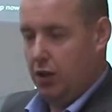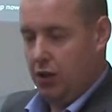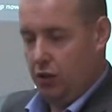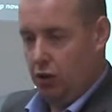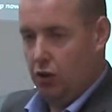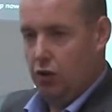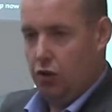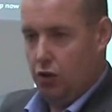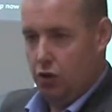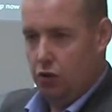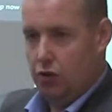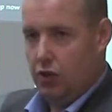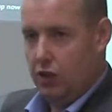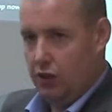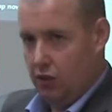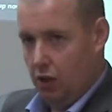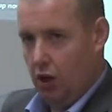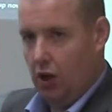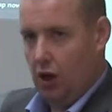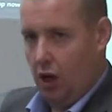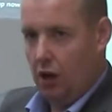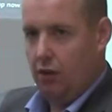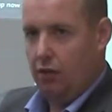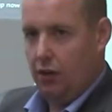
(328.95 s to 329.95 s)
there is
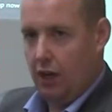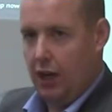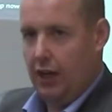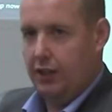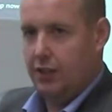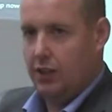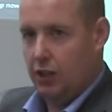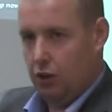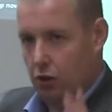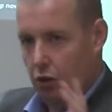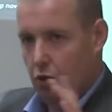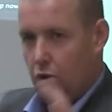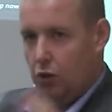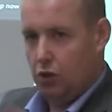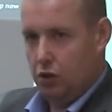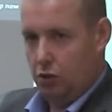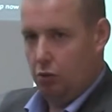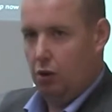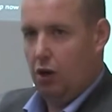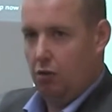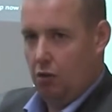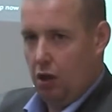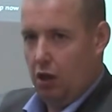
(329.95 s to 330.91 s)
a related course, so